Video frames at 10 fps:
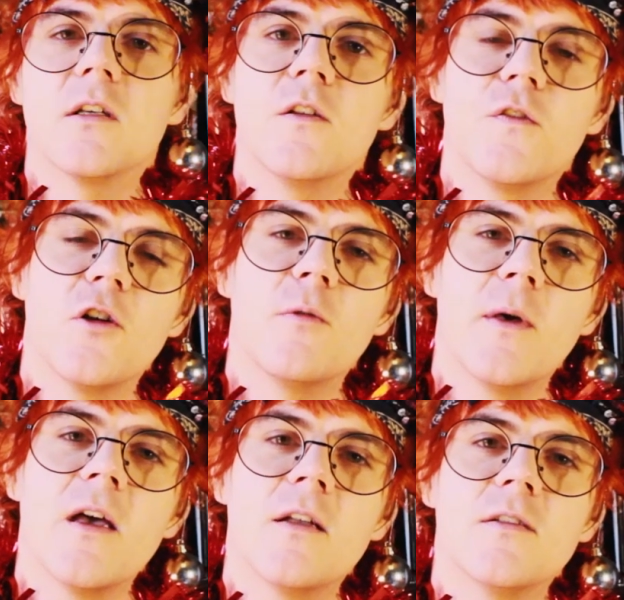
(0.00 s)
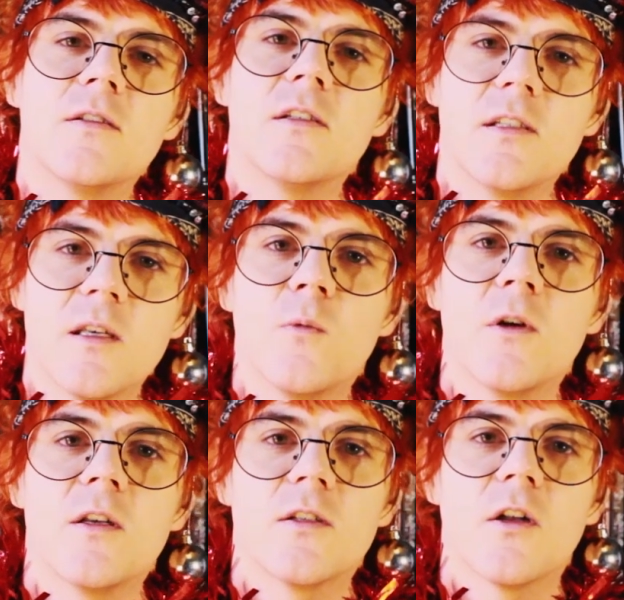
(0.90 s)
And the film ends the same
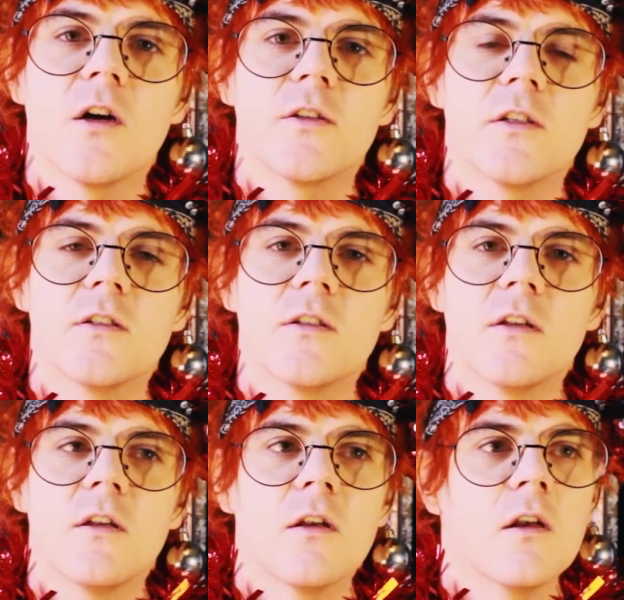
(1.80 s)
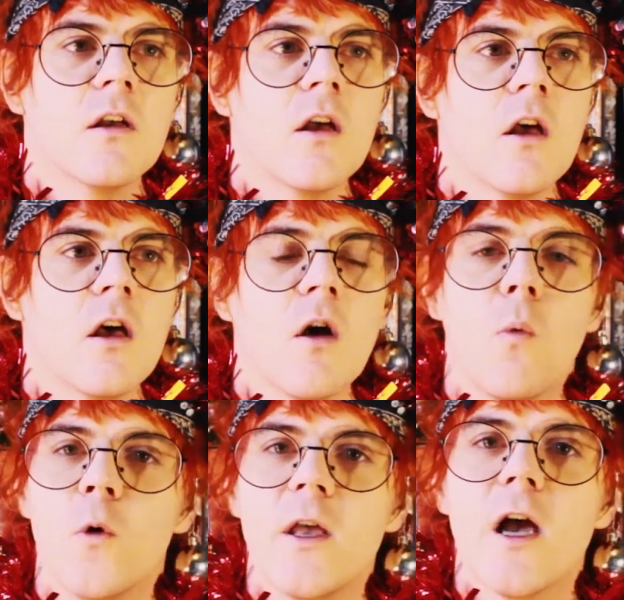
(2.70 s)
way it started.
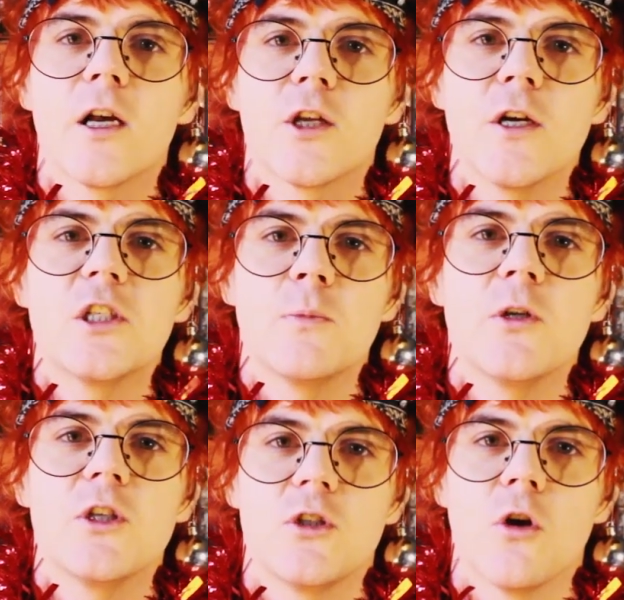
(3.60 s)
We a Christmas